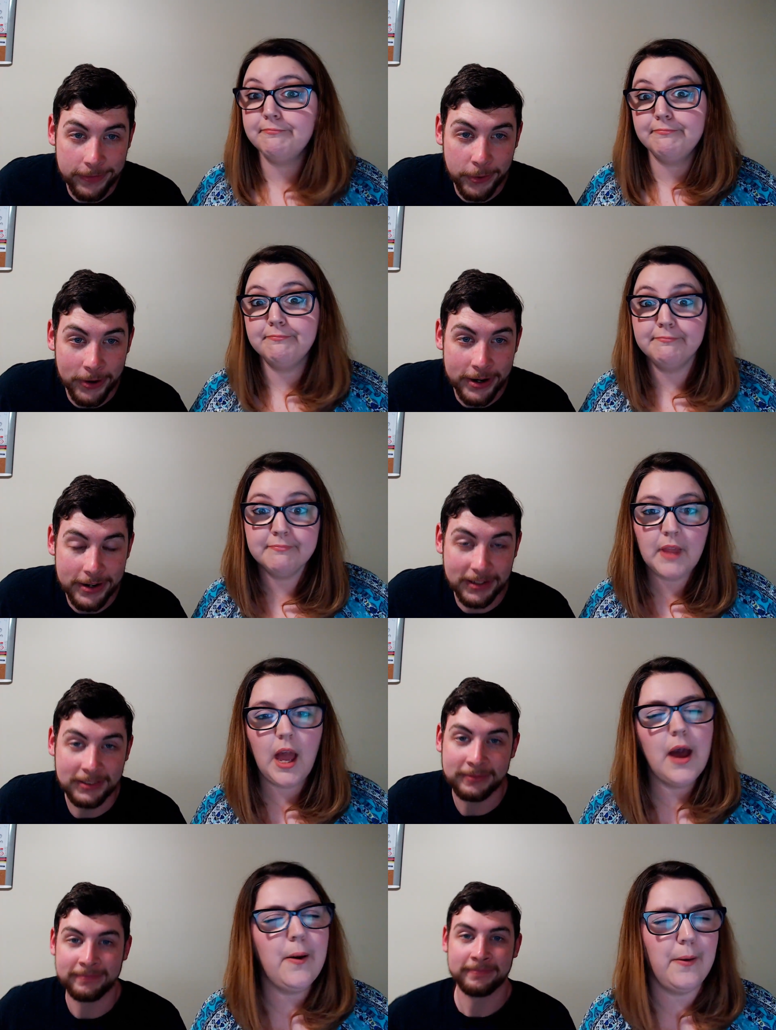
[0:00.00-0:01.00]
Speaker 1: for hmm. it.
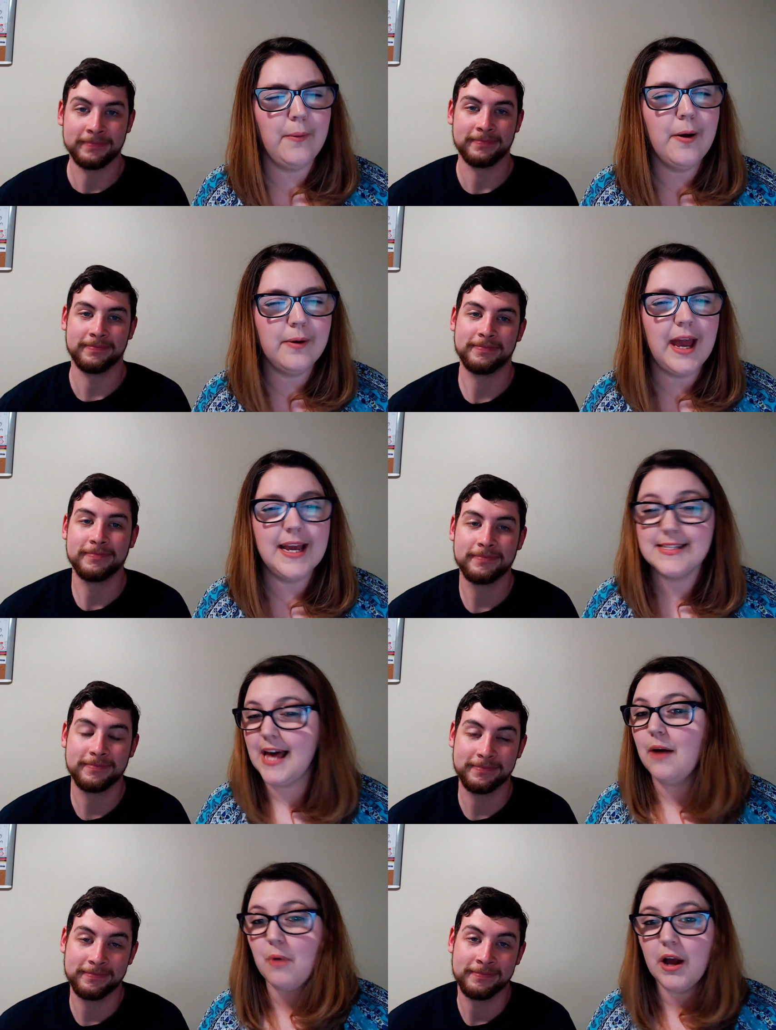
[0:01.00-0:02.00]
Speaker 2: Oh, okay. Is
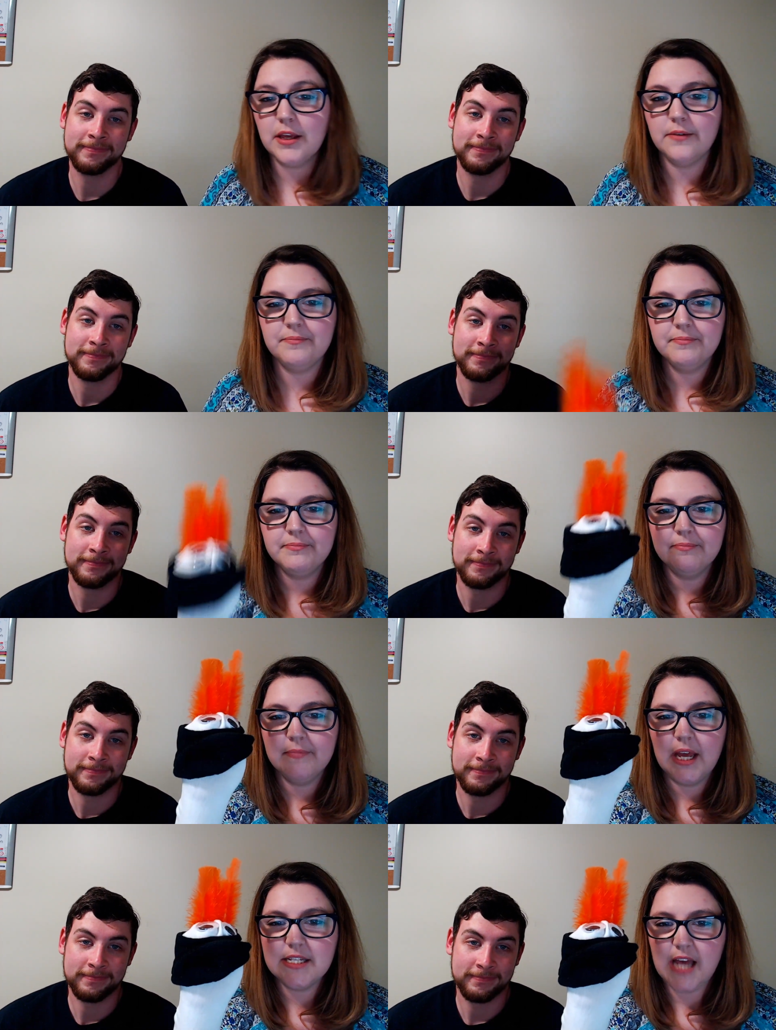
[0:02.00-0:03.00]
that why you
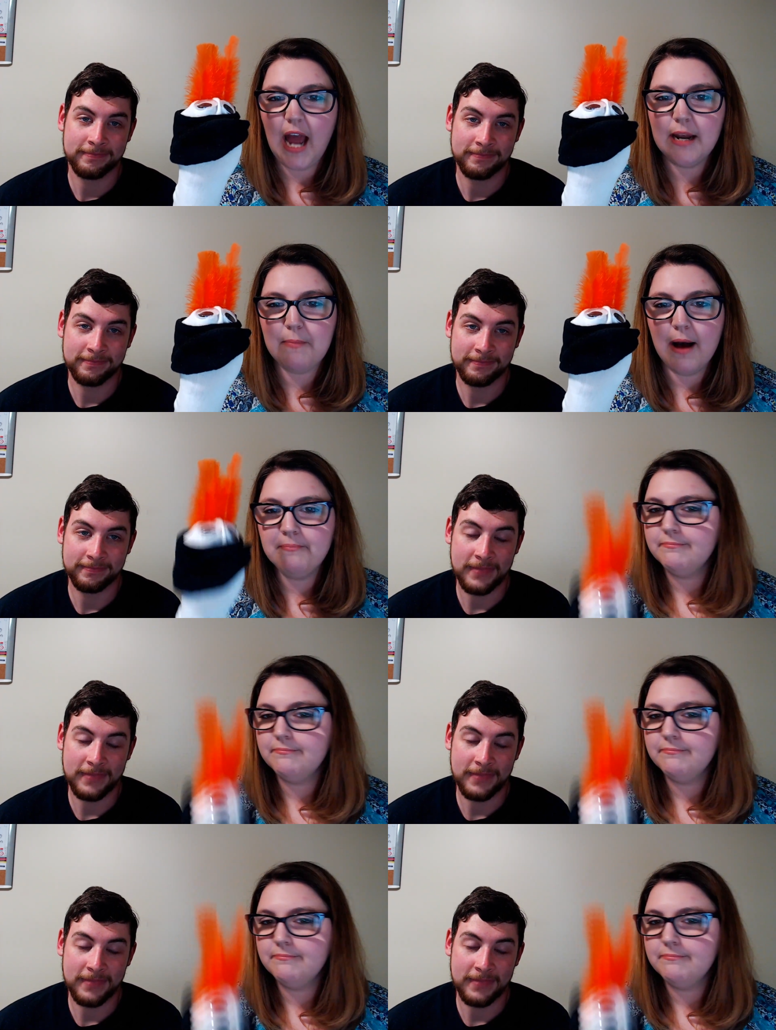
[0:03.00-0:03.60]
tied him up?